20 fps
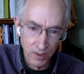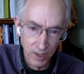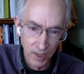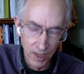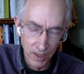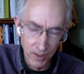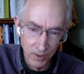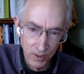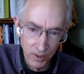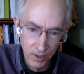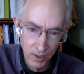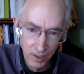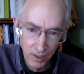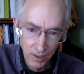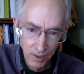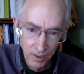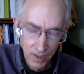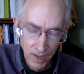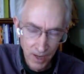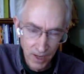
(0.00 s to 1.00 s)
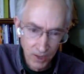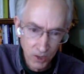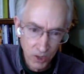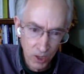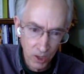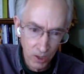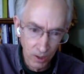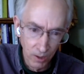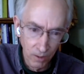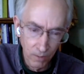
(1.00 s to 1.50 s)
against
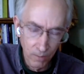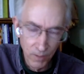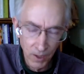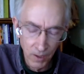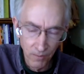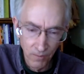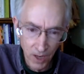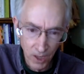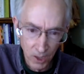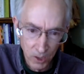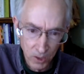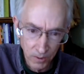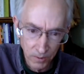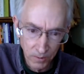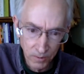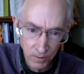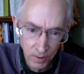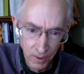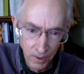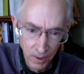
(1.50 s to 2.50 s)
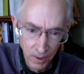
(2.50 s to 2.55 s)
external infectious